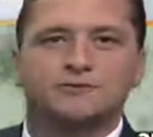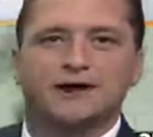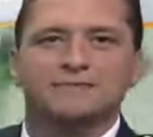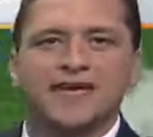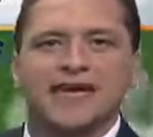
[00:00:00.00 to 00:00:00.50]

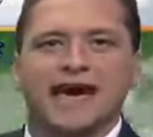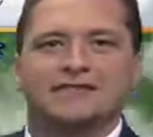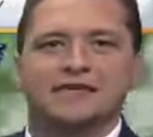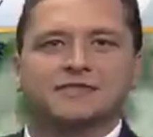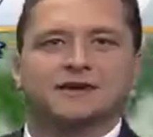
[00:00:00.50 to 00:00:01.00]
but I
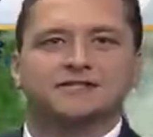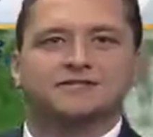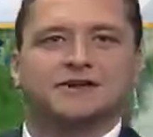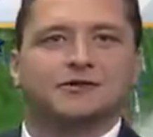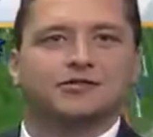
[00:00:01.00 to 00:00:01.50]
think the
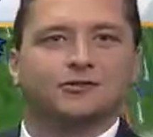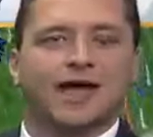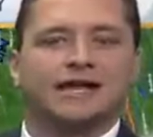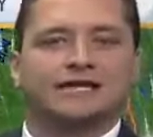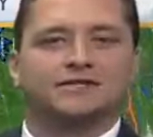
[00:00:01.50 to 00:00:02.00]
severe
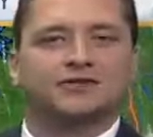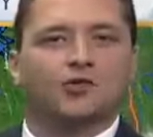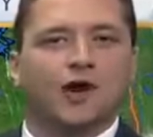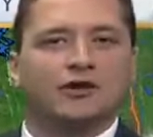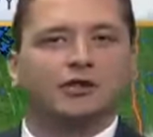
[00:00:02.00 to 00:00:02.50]
threat is
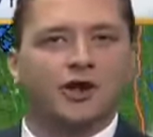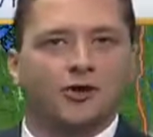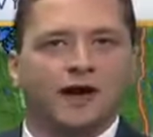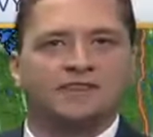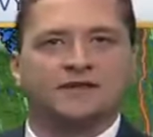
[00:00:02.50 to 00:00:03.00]
quite
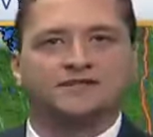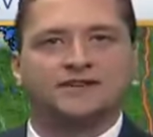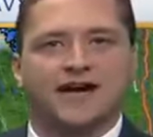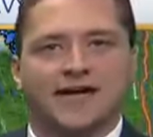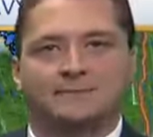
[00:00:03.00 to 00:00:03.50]
low at this
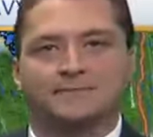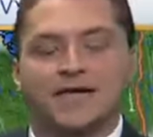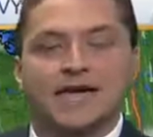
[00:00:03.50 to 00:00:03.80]
time.